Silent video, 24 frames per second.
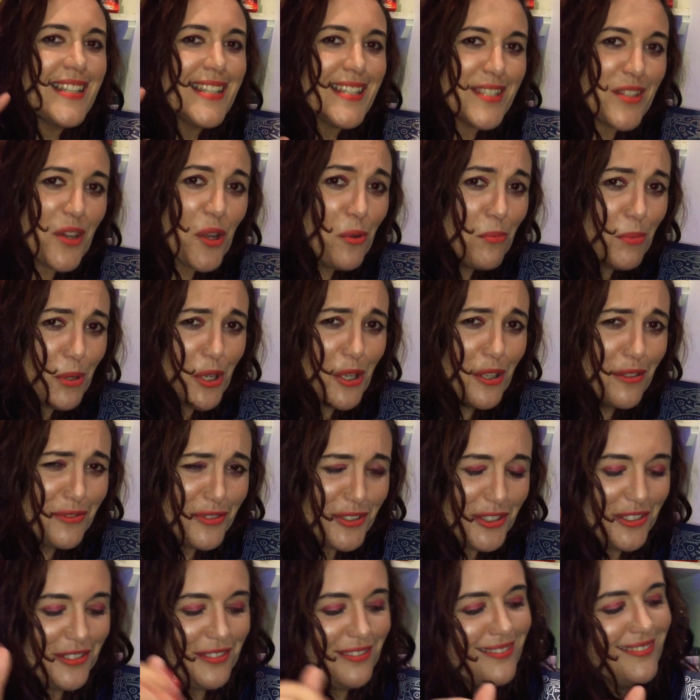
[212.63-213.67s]
so
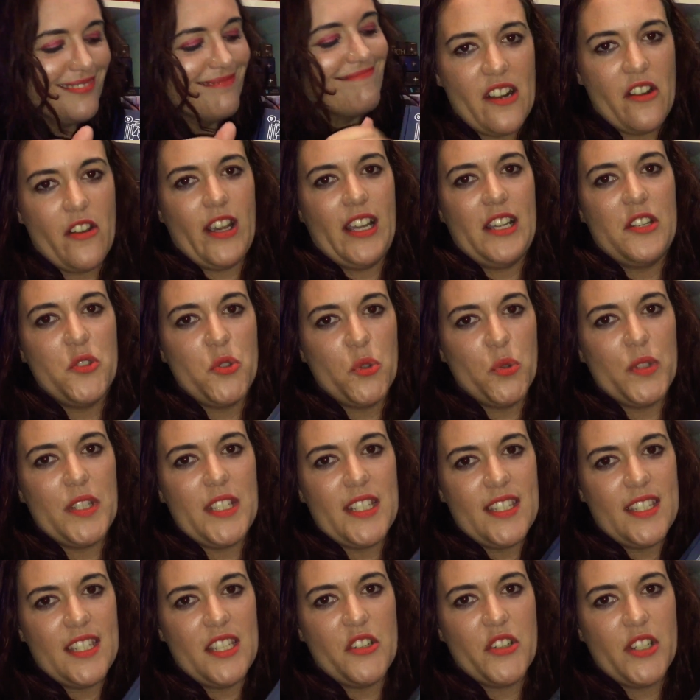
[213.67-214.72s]
beautiful. I adore
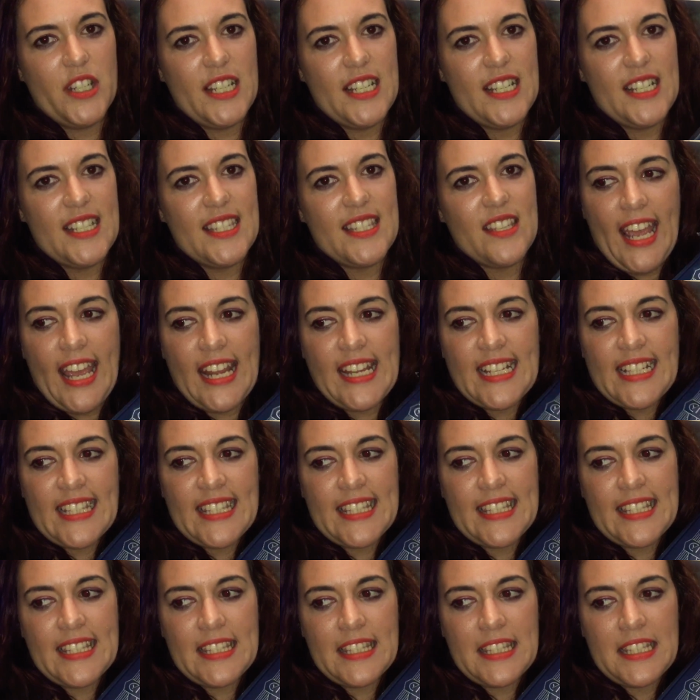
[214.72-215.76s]
this series, and
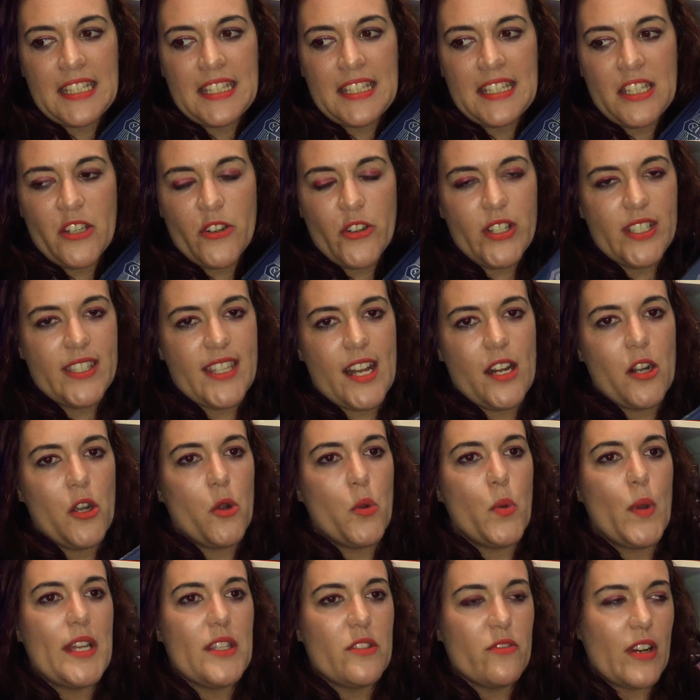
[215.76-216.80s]
it's the series that I
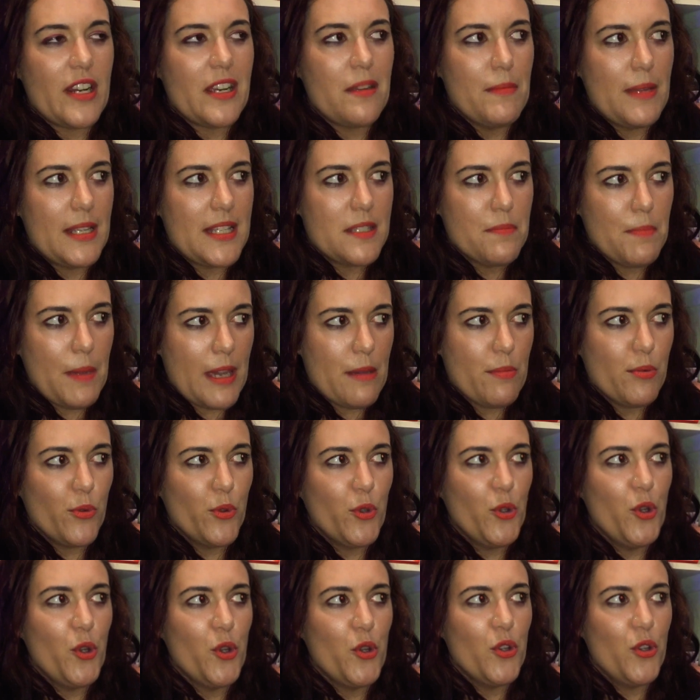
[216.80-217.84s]
always recommend to
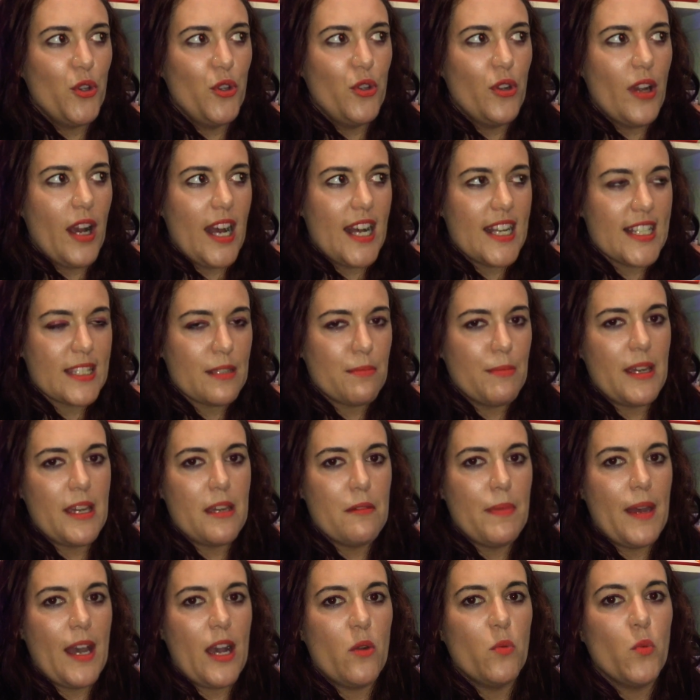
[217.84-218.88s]
people who ask me
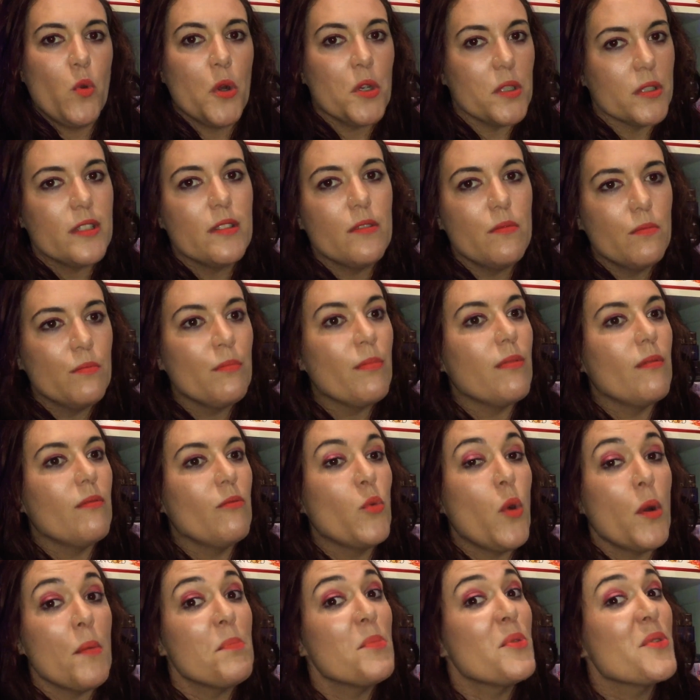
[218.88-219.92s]
about what
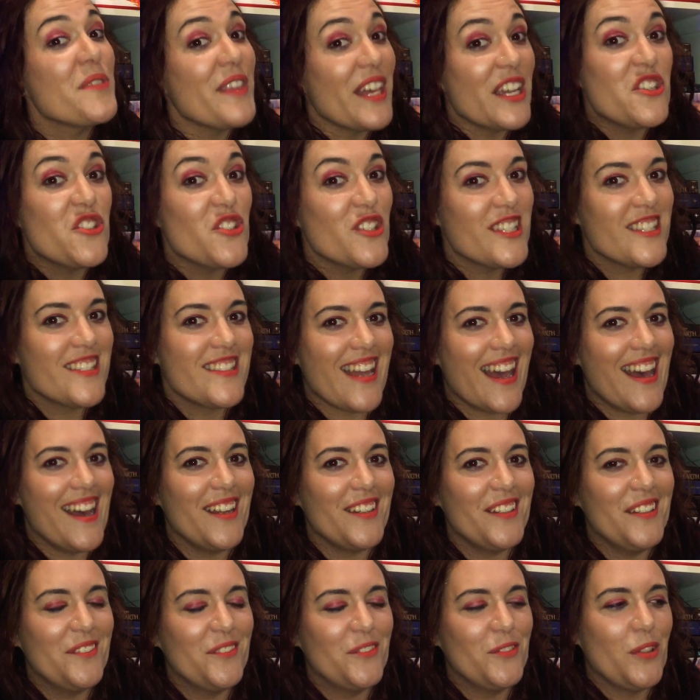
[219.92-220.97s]
book they should
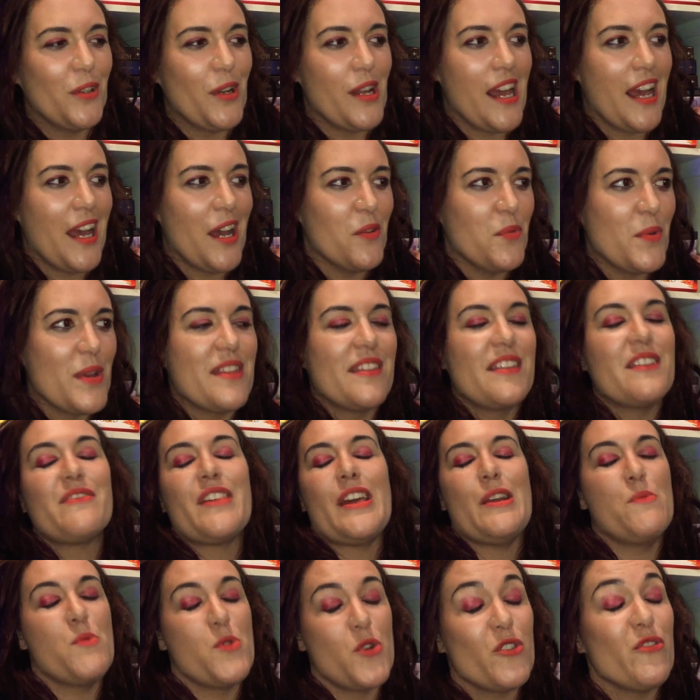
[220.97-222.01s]
start with if
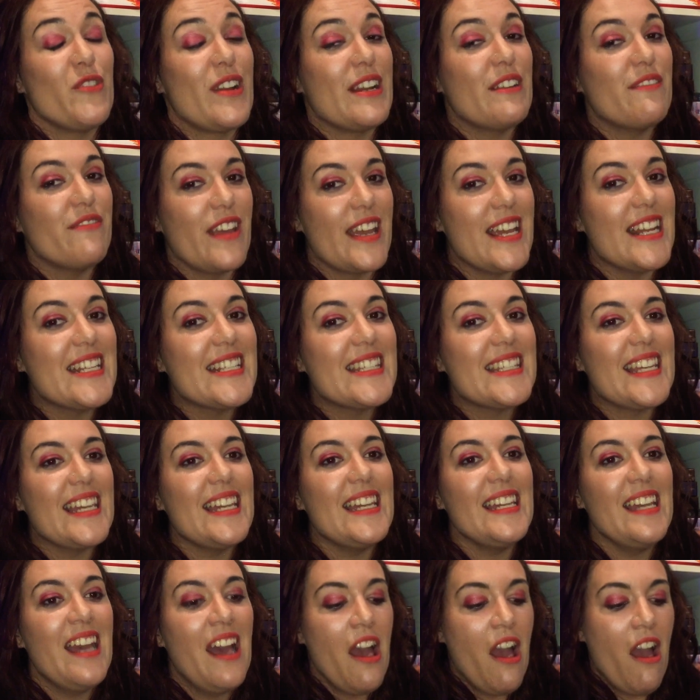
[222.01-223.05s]
they want to read
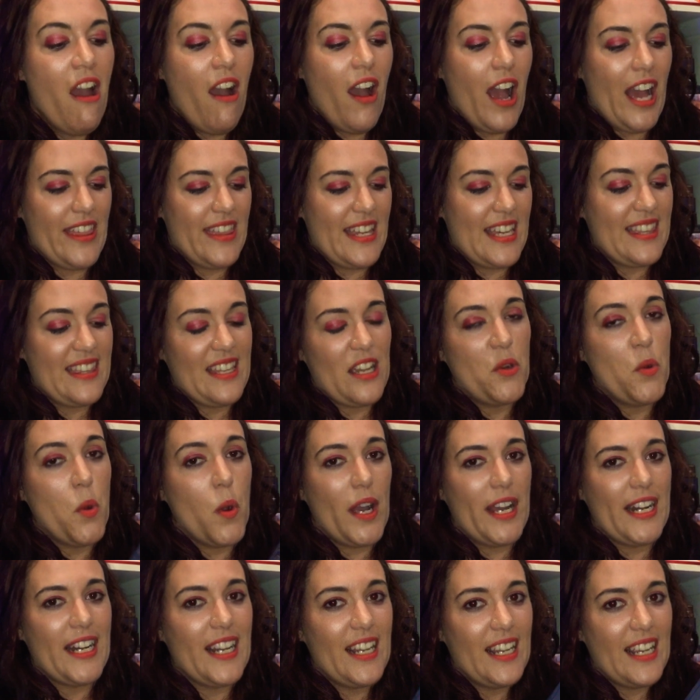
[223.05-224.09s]
fantasy. I think they're
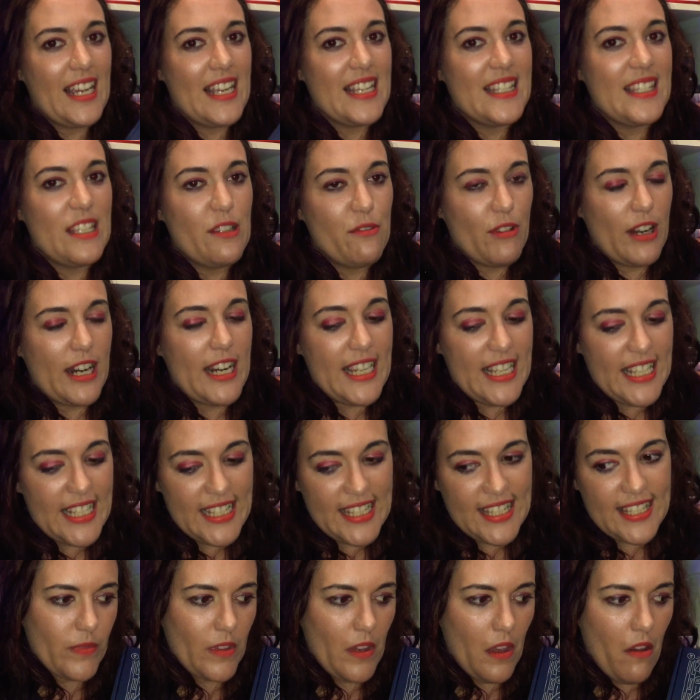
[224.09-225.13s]
quite easy
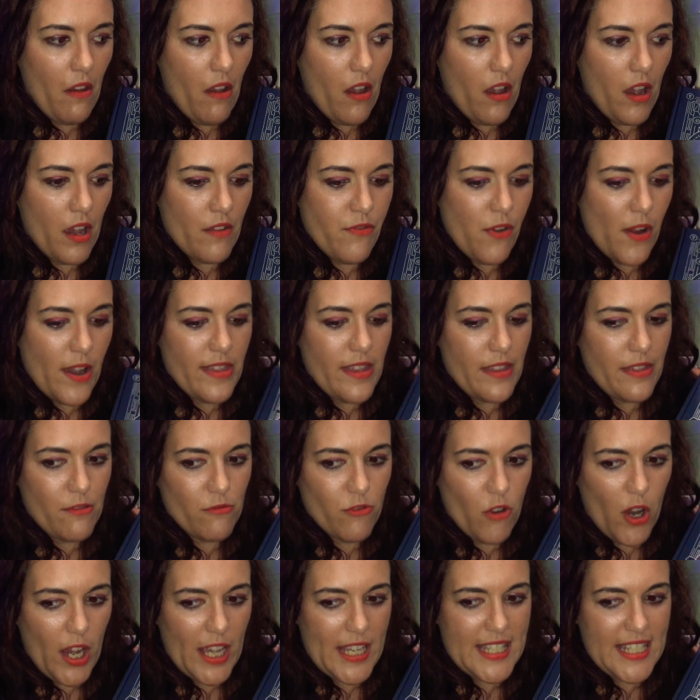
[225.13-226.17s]
reads. I find that the
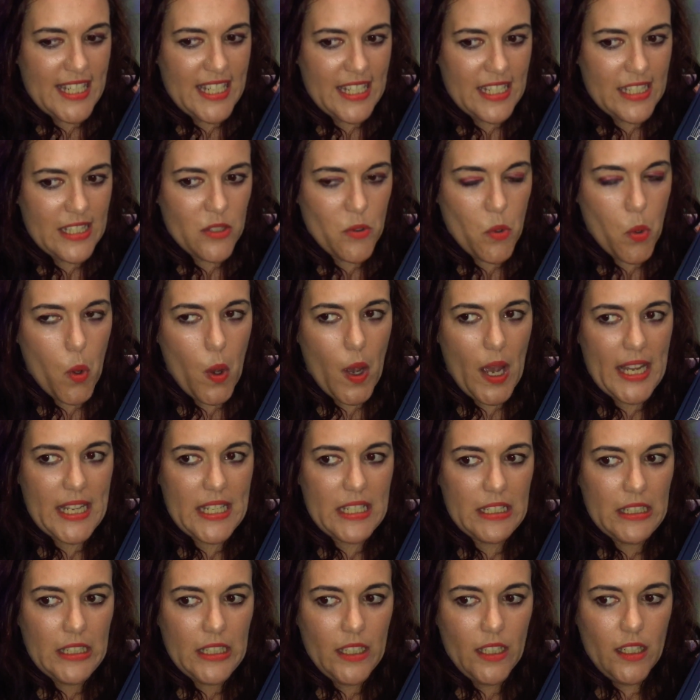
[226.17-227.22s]
writing is quite